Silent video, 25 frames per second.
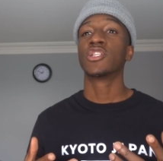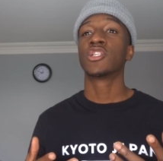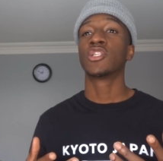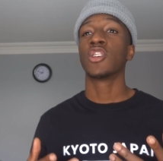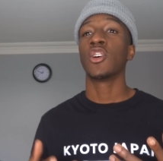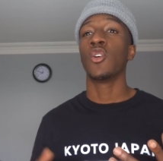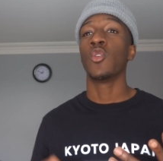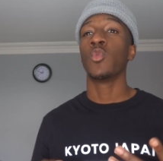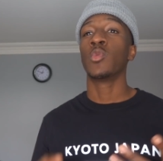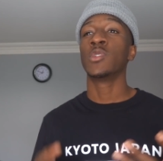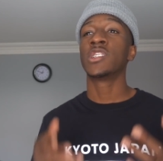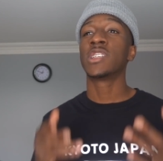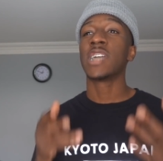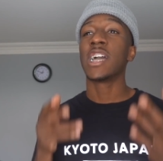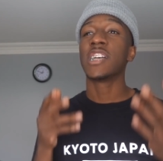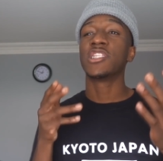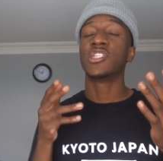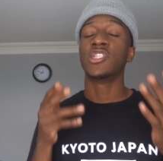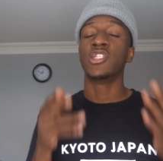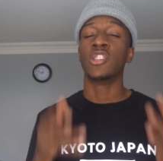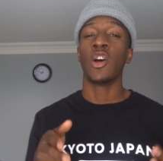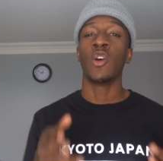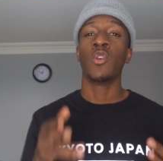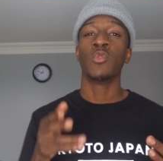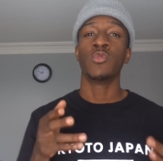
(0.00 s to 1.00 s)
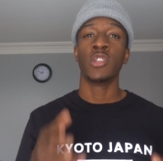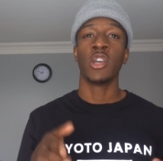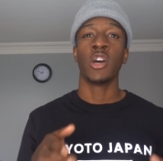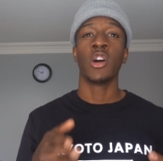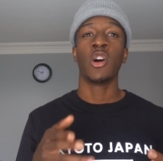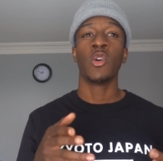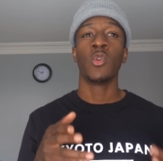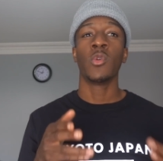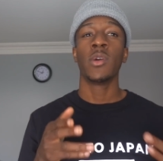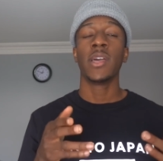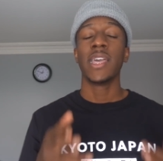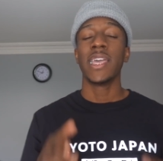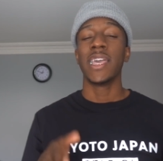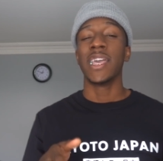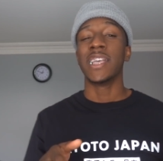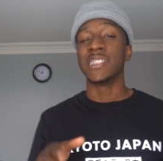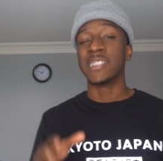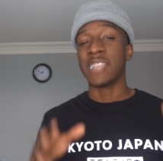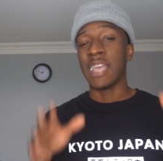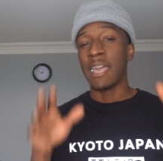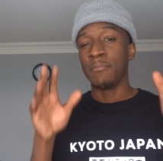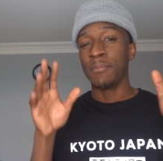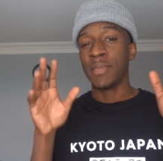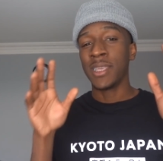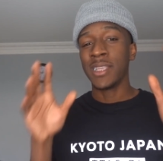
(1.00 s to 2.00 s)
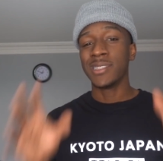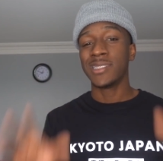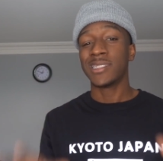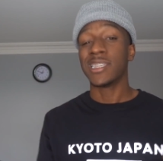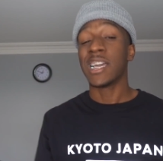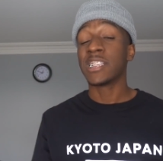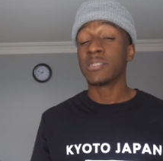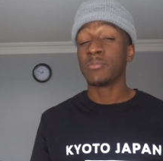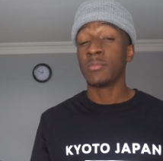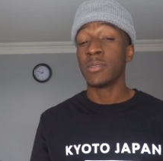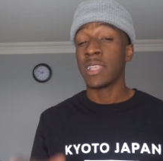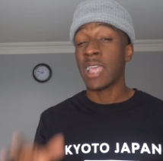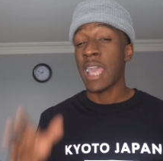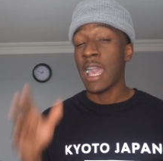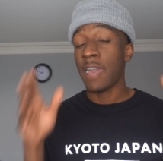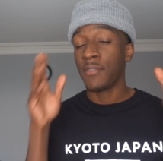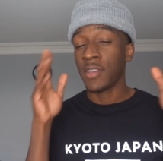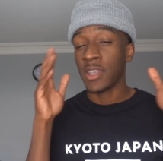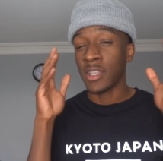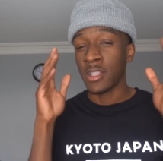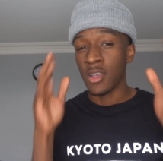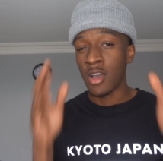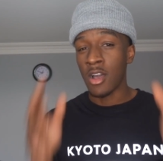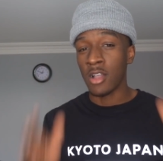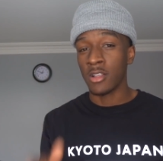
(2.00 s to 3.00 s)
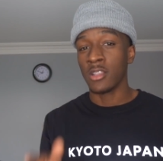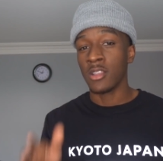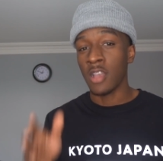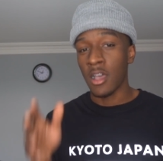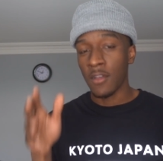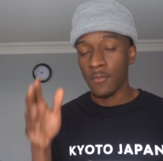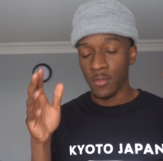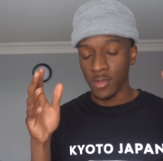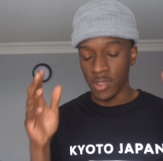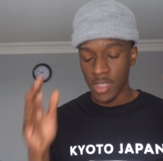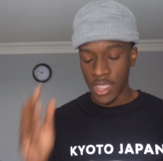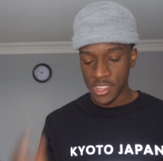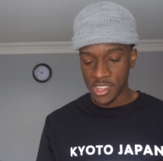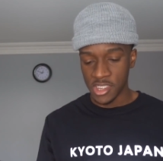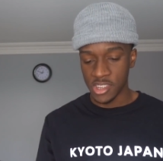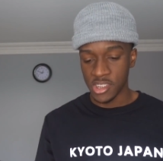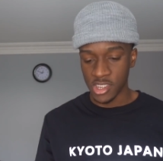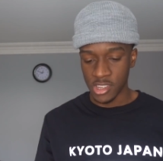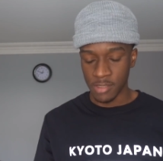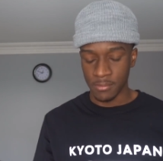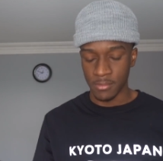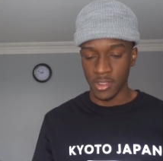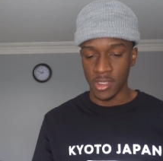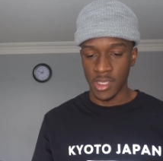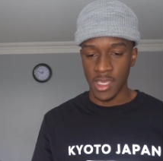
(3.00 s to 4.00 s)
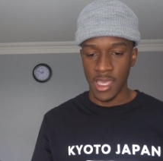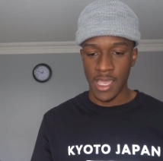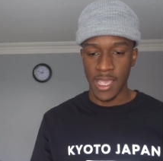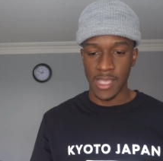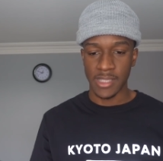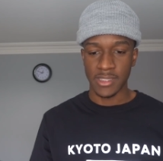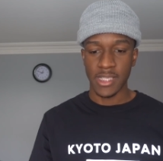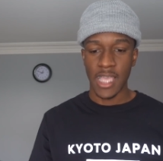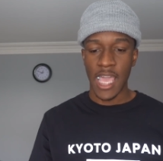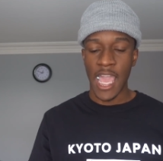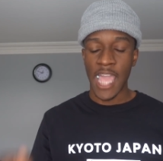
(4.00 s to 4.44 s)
So what you guys don't know is that me and Jazmyn having an on and off relationship, you guys.